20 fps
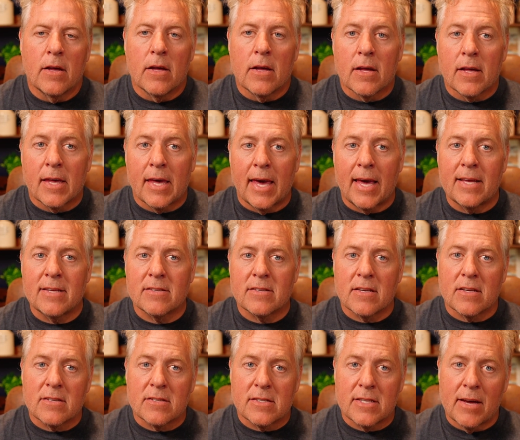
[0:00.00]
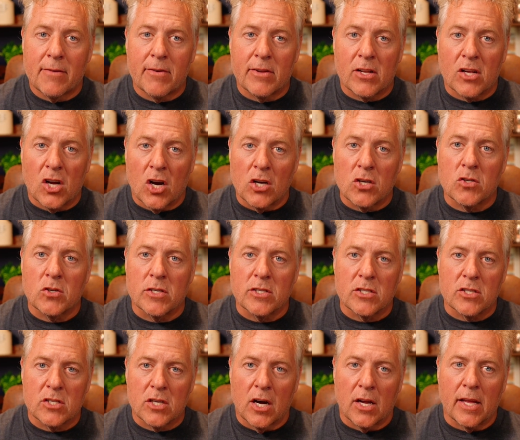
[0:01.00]
Key's 7-country
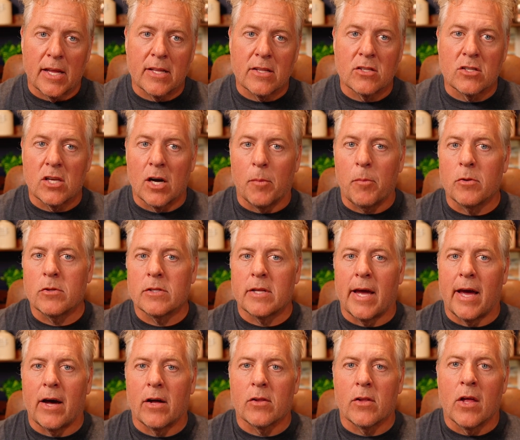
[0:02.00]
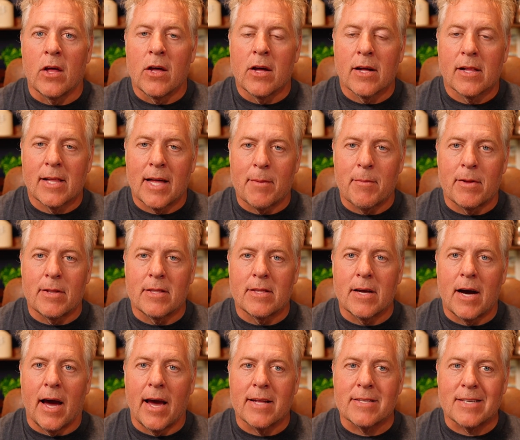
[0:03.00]
study doubled down, claiming
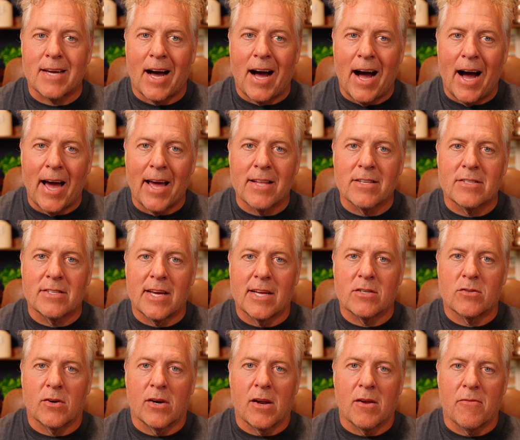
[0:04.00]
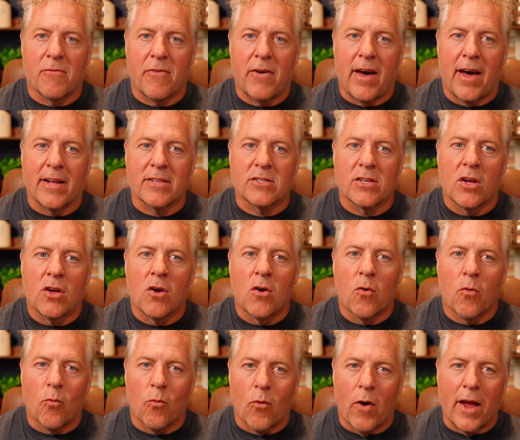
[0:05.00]
diets high in saturated fats
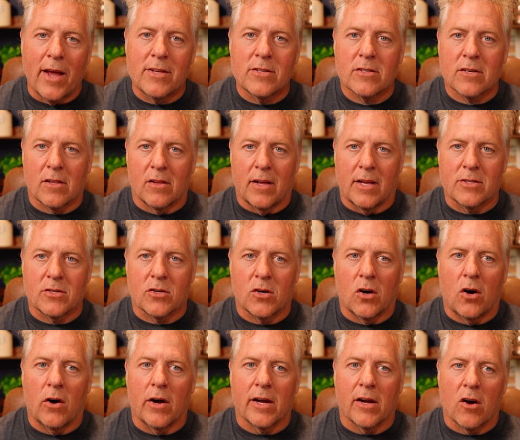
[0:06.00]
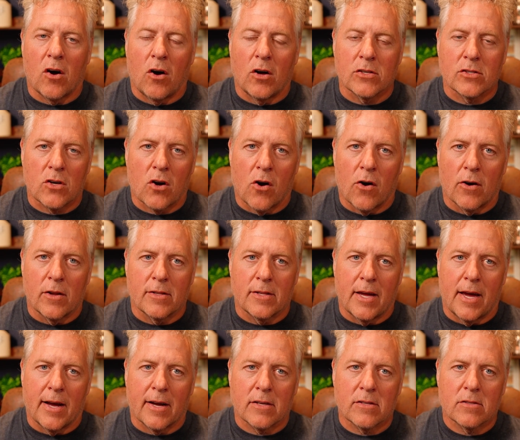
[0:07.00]
raised cholesterol and caused heart
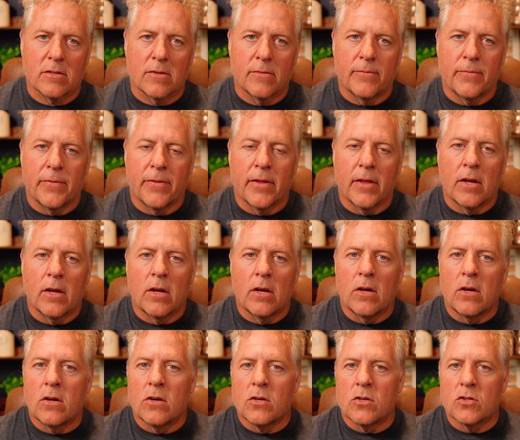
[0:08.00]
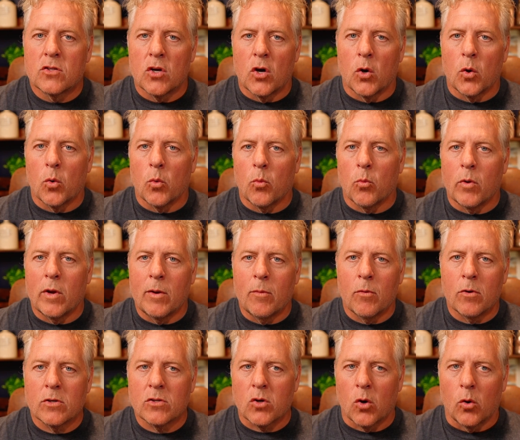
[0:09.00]
attacks. So we
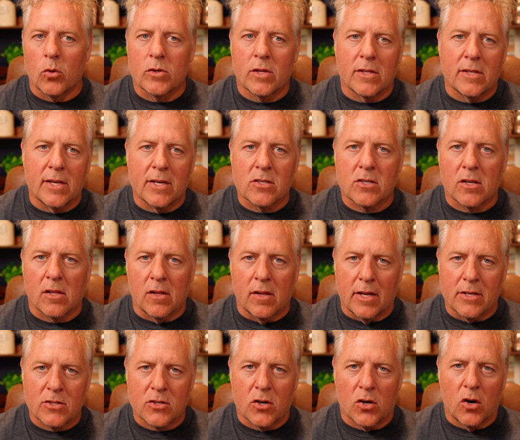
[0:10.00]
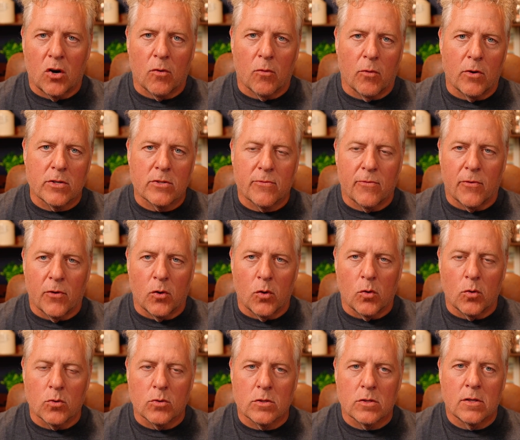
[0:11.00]
were told to ditch cholesterol-rich
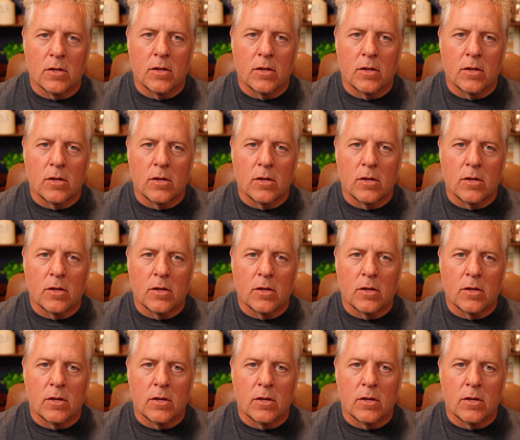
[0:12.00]
foods